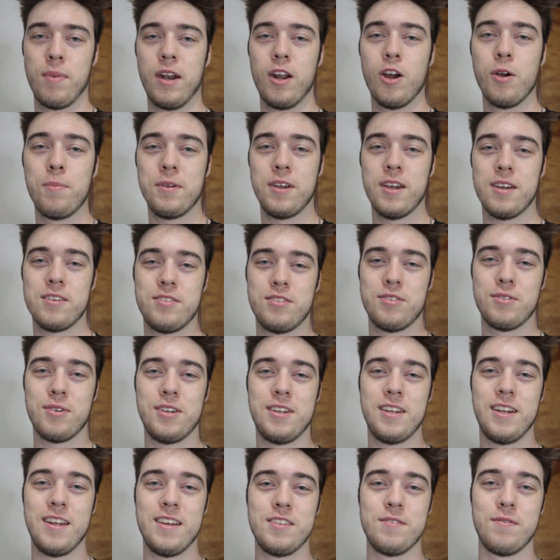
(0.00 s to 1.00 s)
but I hope you guys enjoyed
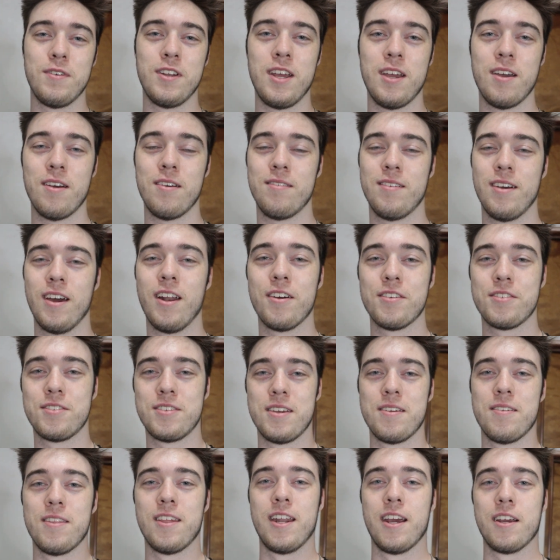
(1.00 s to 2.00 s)
today's video, and I'll
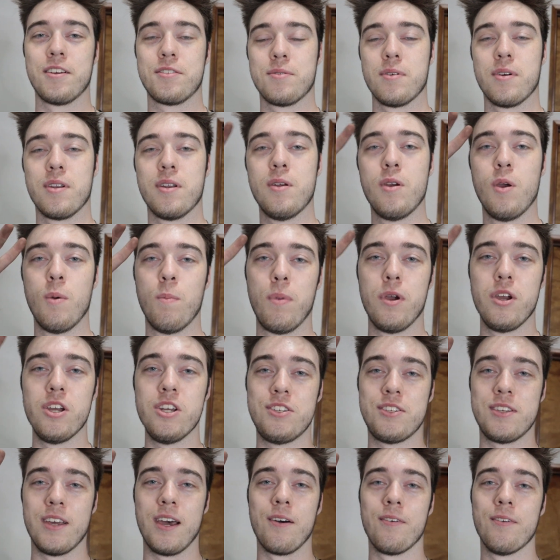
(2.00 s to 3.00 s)
see you in the next one.
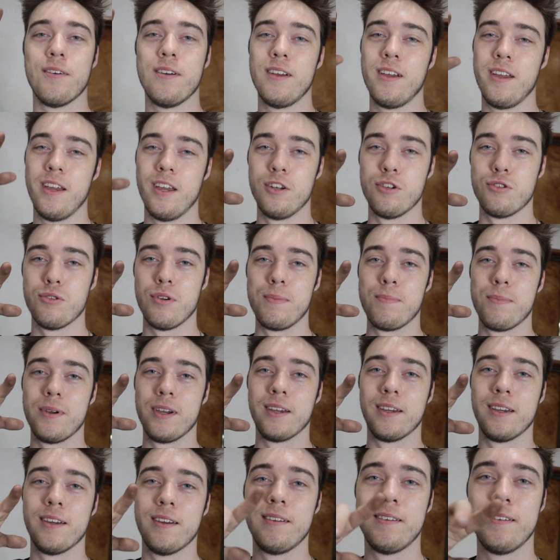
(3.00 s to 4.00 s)
Peace out and dream
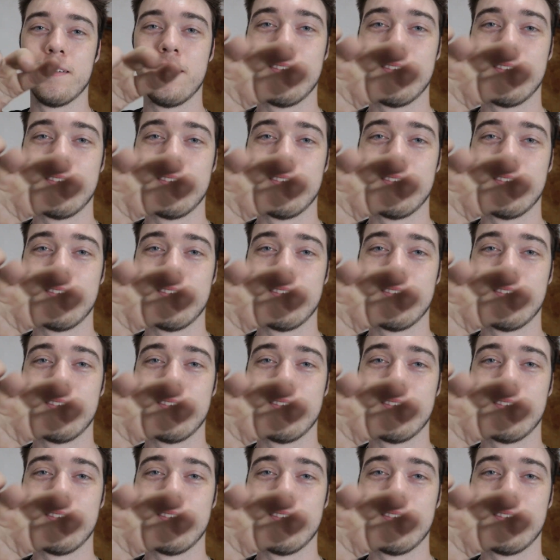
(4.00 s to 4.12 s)
big.